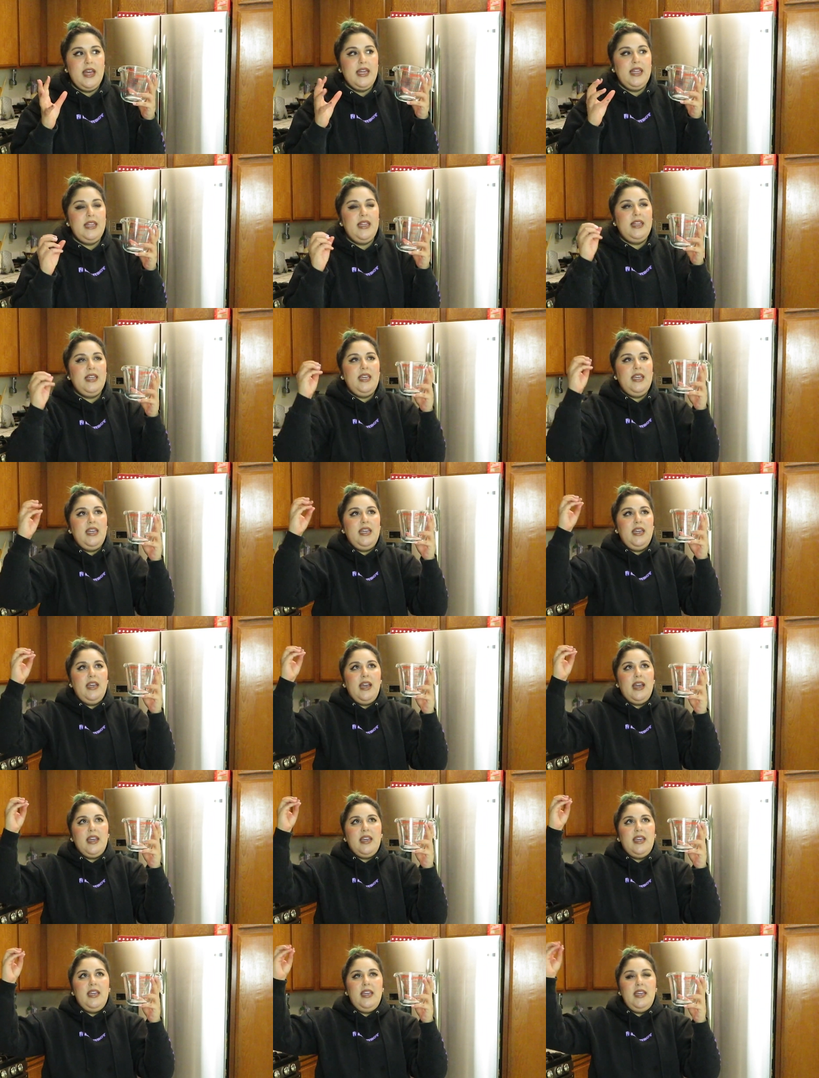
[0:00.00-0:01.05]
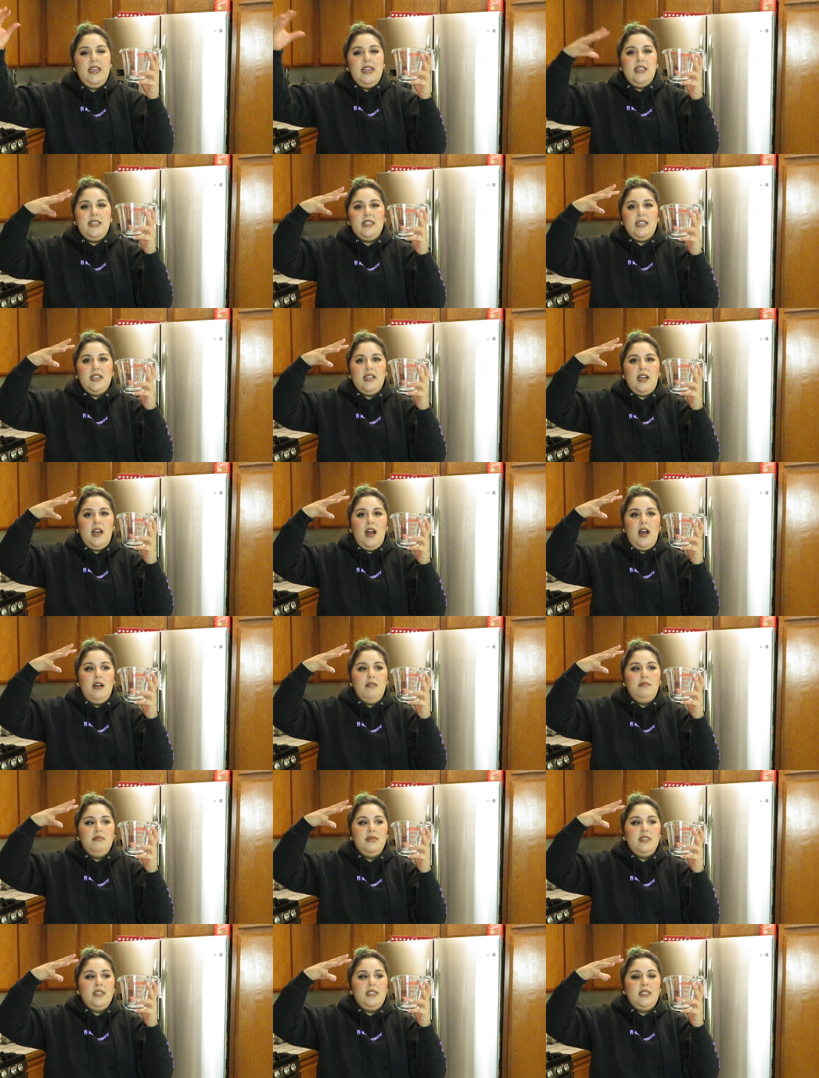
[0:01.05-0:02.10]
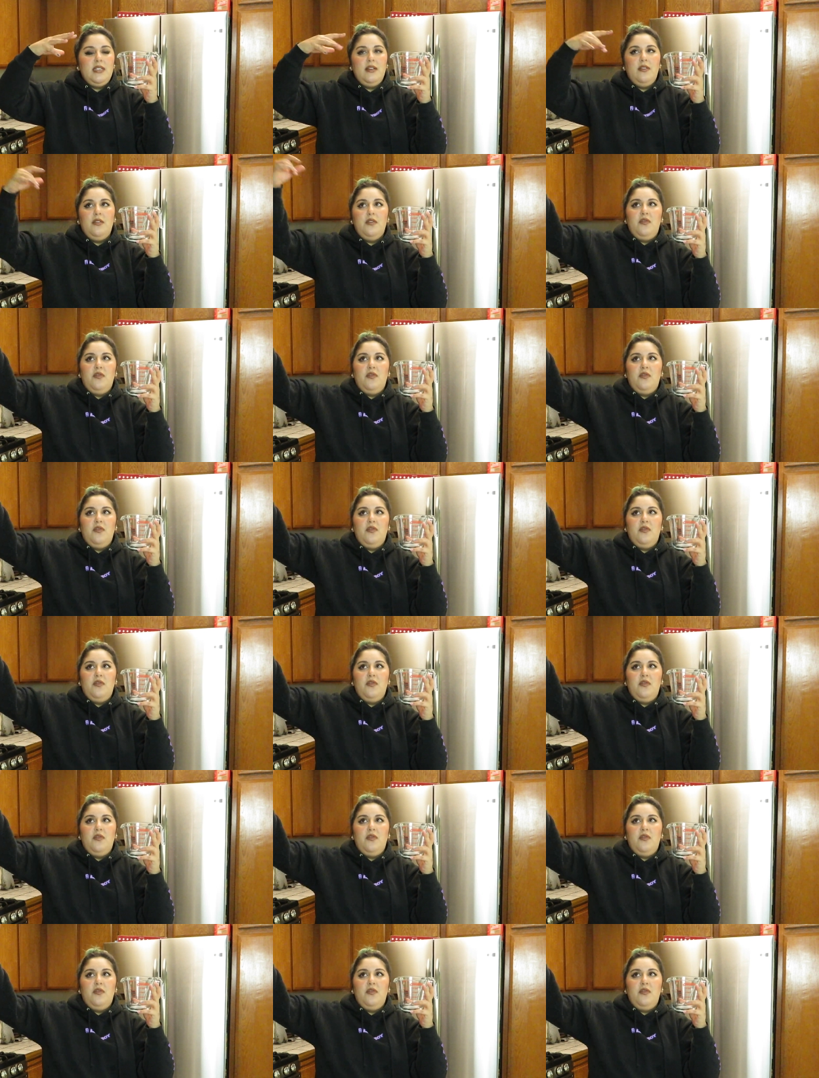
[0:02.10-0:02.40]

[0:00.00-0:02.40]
the heat comes